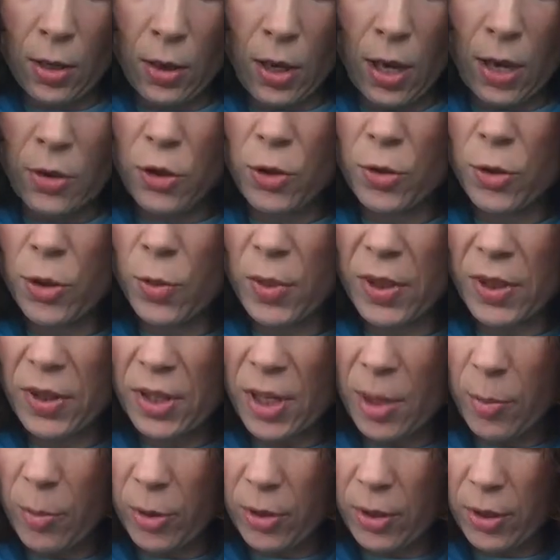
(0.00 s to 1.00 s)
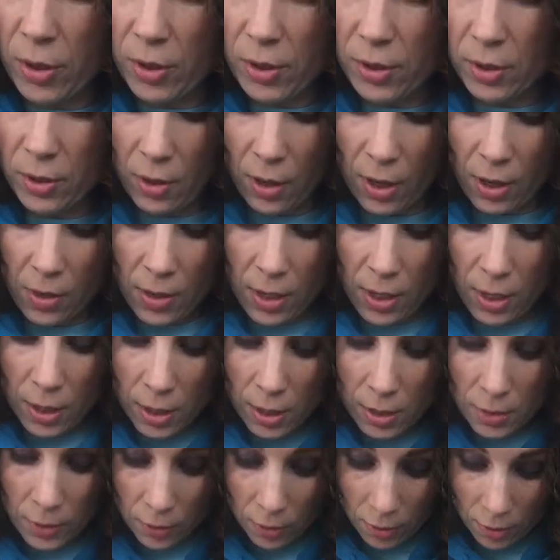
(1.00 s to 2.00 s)
as you do a step in the design than it
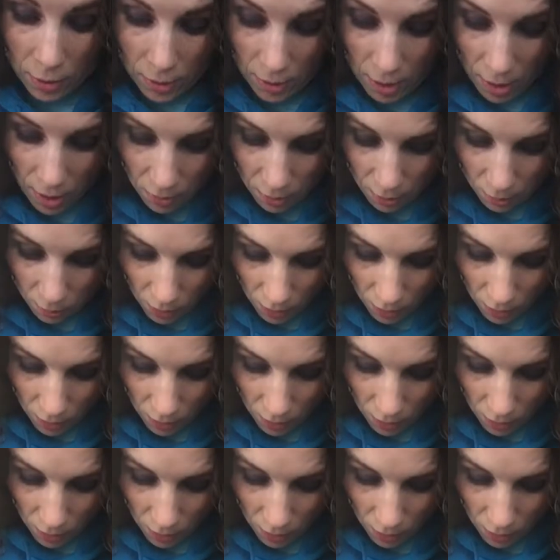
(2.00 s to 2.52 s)
is on another,